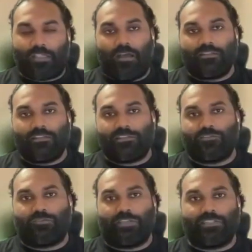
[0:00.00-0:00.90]

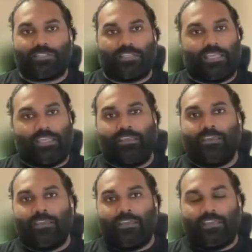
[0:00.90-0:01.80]
until recently,
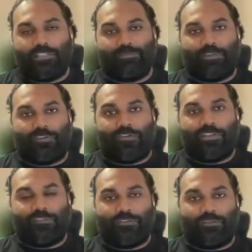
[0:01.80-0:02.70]
it's been very
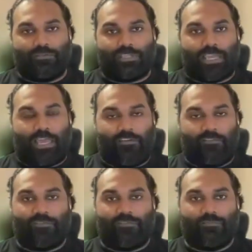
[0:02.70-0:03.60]
difficult to
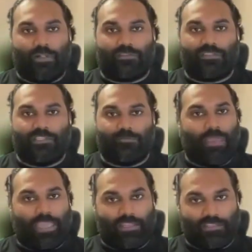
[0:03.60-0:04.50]
have
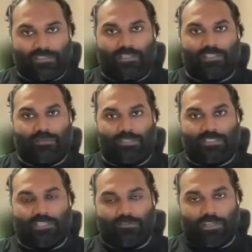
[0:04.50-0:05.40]
multi-domains in
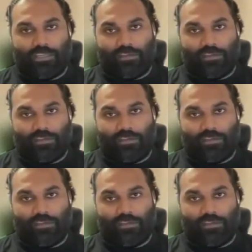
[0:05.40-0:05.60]
DBT, right?